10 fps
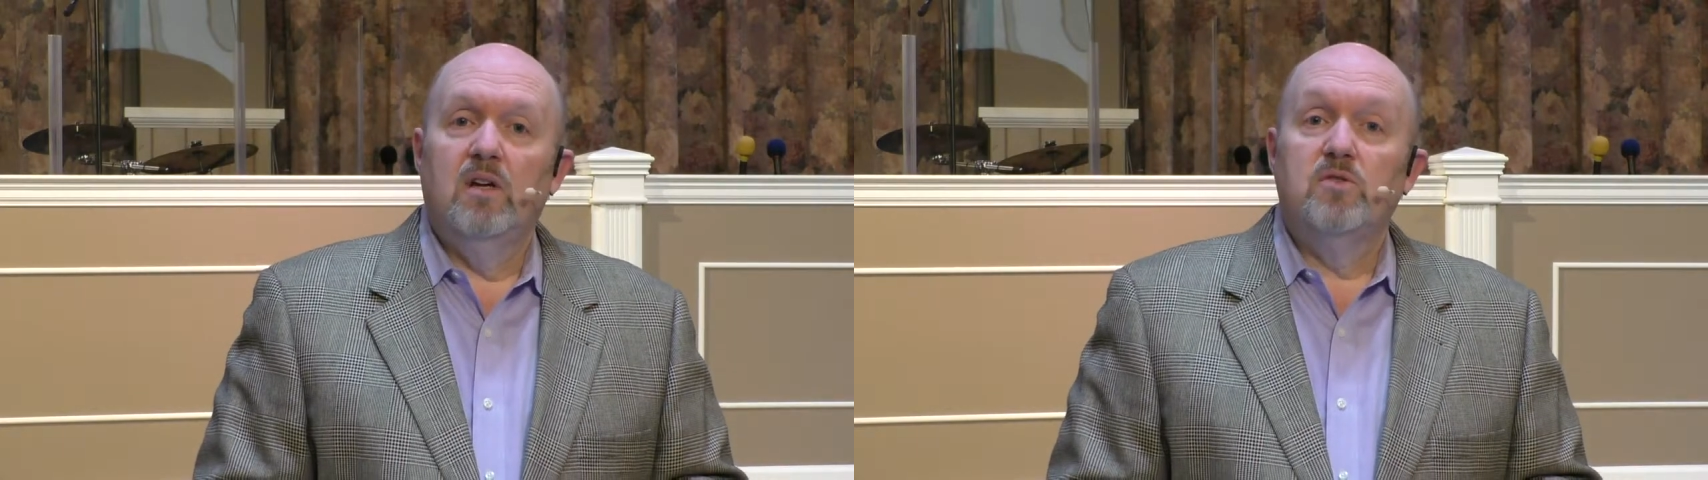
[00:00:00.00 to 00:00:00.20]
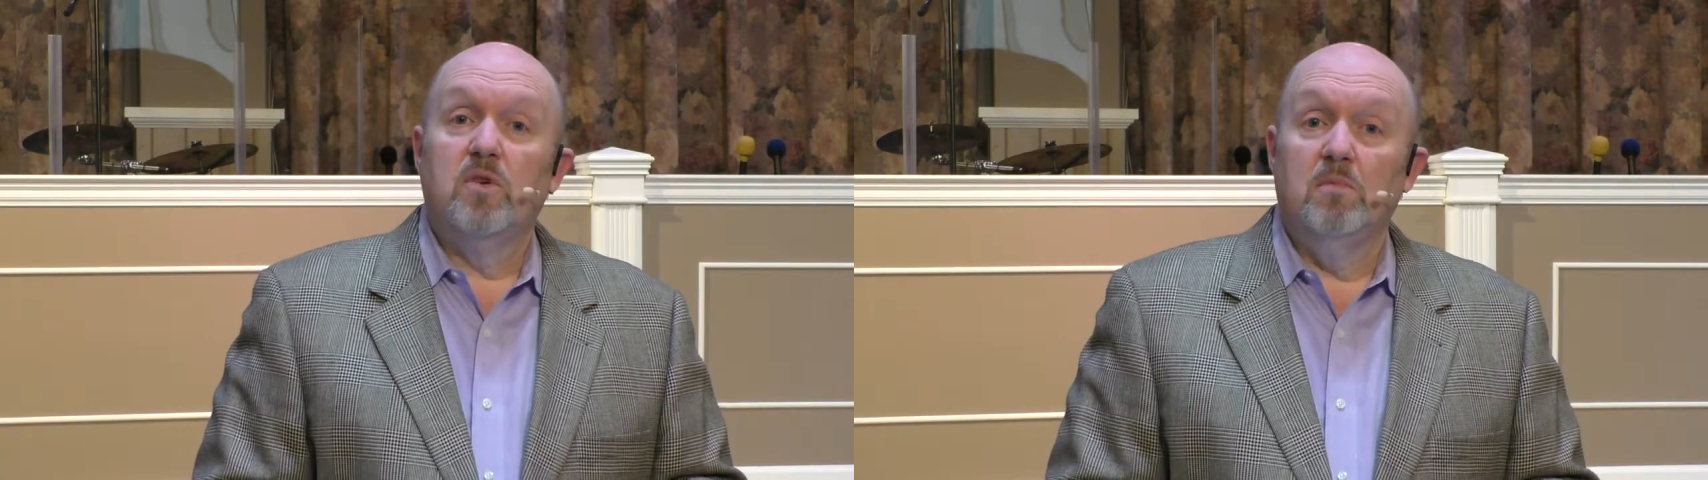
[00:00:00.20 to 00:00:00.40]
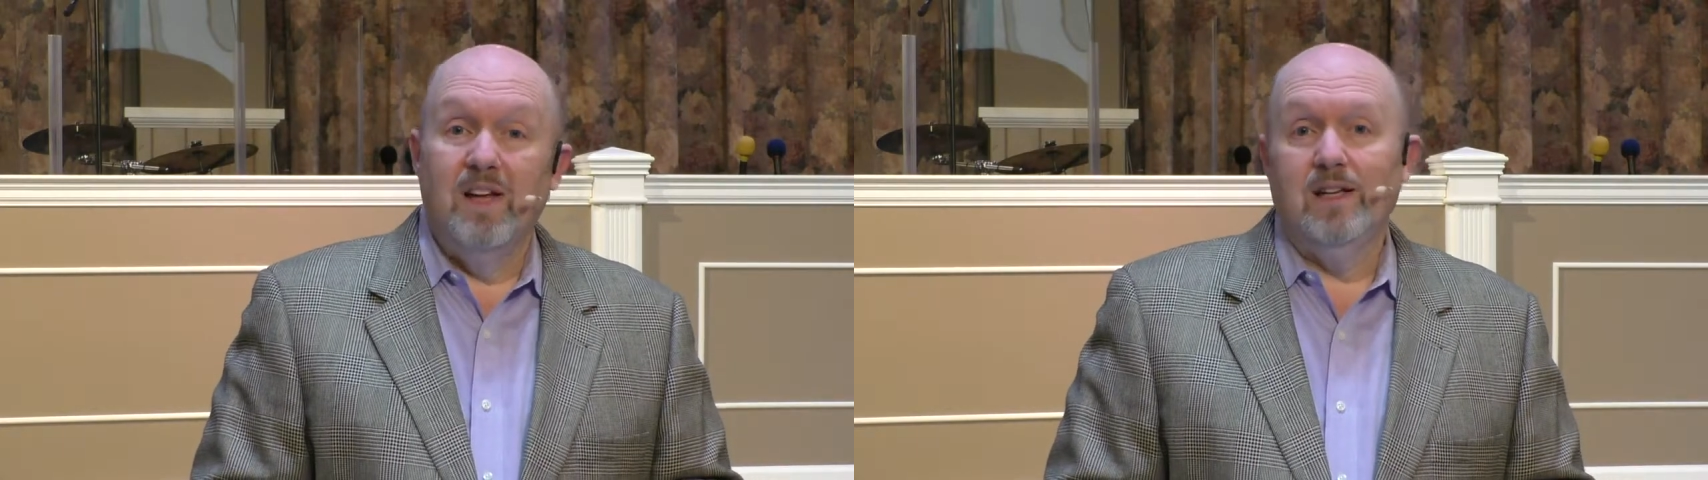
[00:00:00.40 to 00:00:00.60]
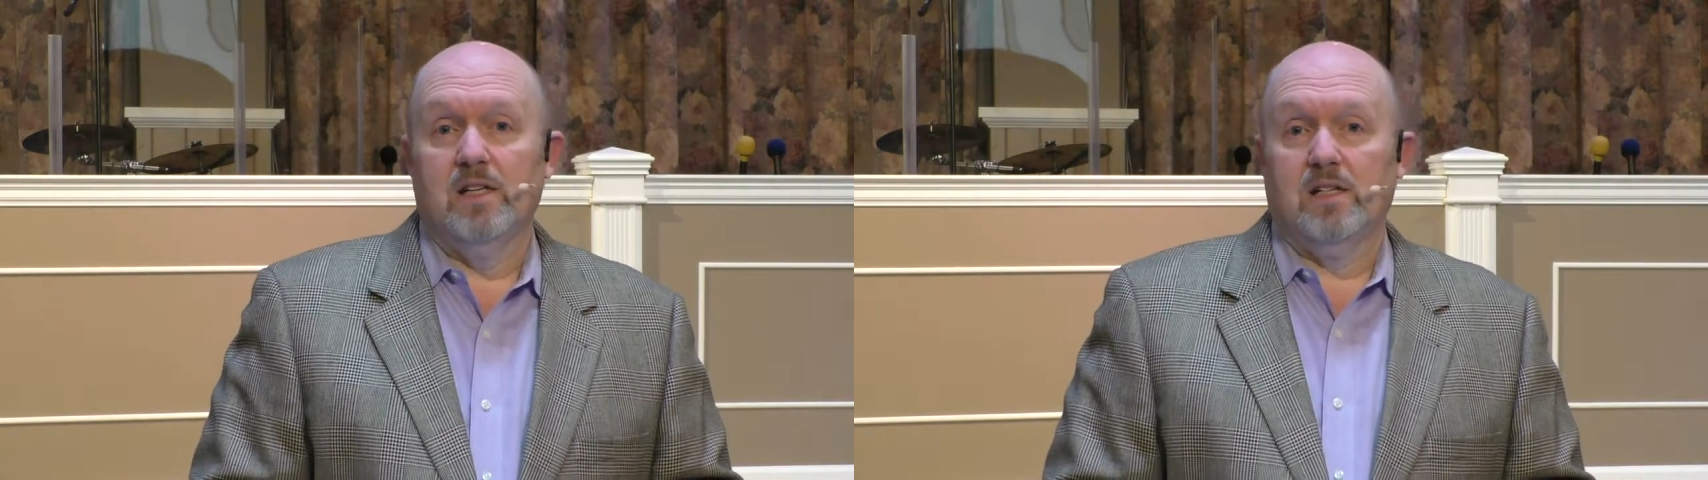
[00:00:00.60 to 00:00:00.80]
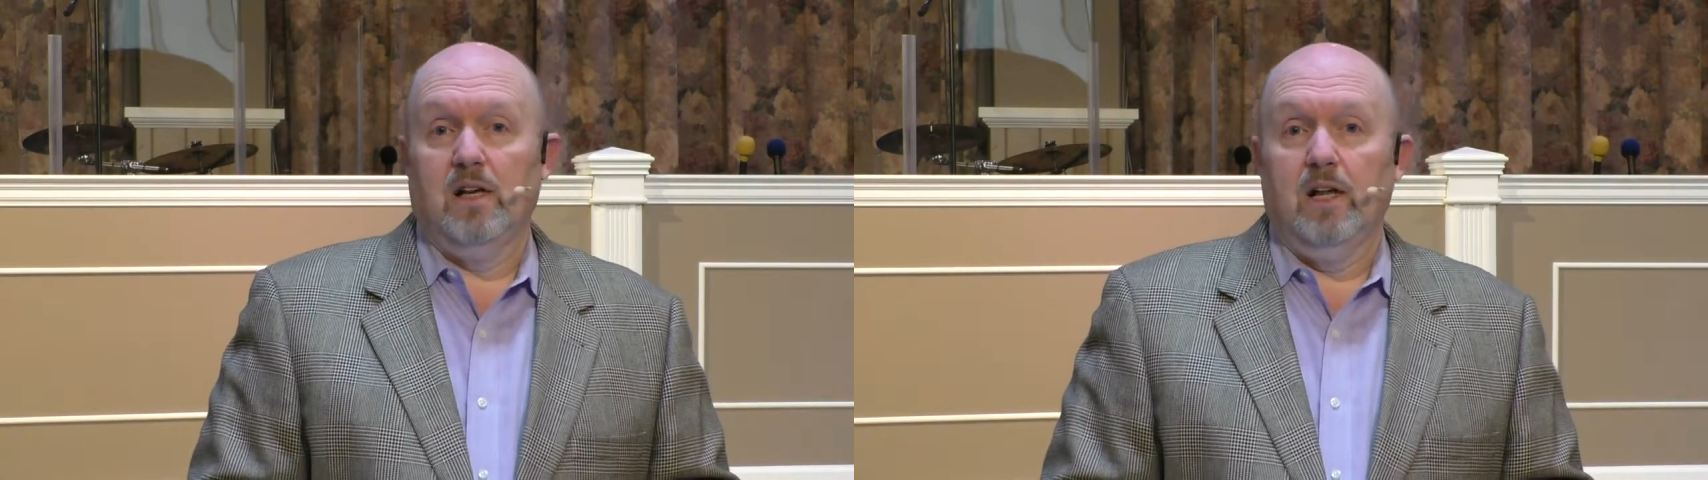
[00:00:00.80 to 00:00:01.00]

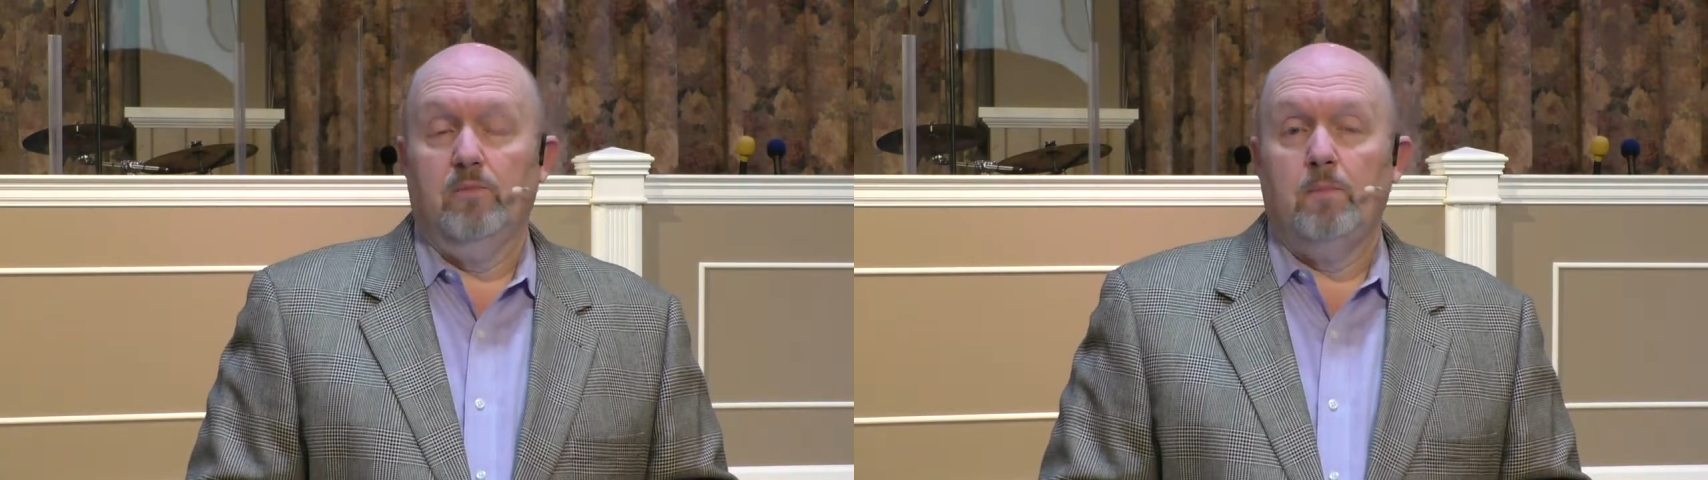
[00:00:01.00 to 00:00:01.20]
tremendously.